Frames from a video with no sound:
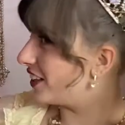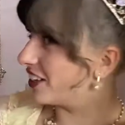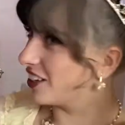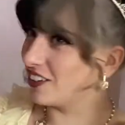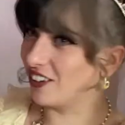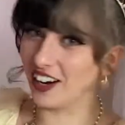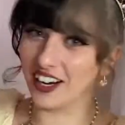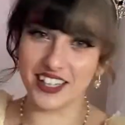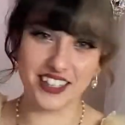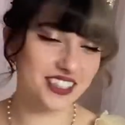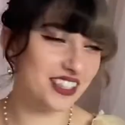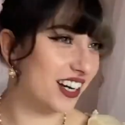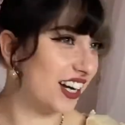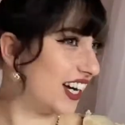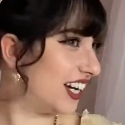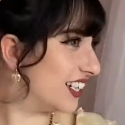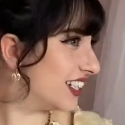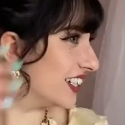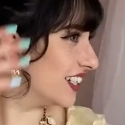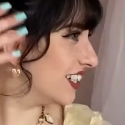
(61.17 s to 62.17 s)
grey
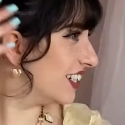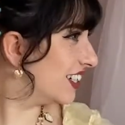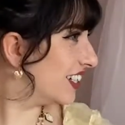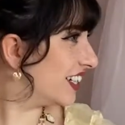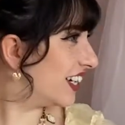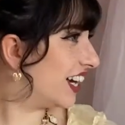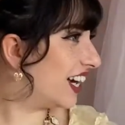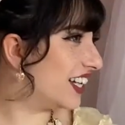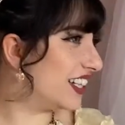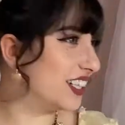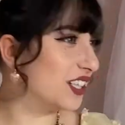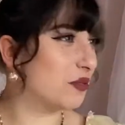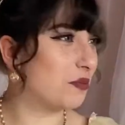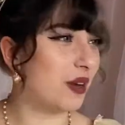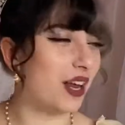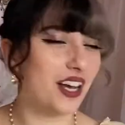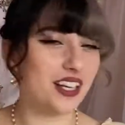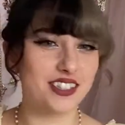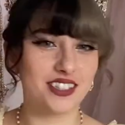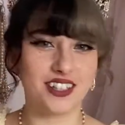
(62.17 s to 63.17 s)
side and then the
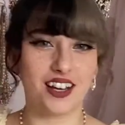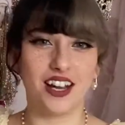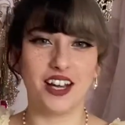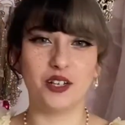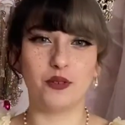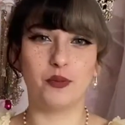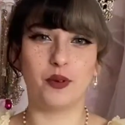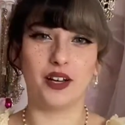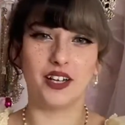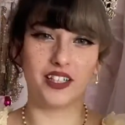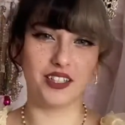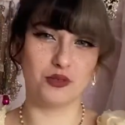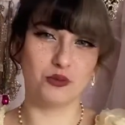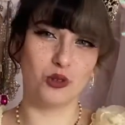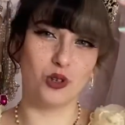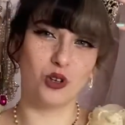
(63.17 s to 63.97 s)
black side, but it's more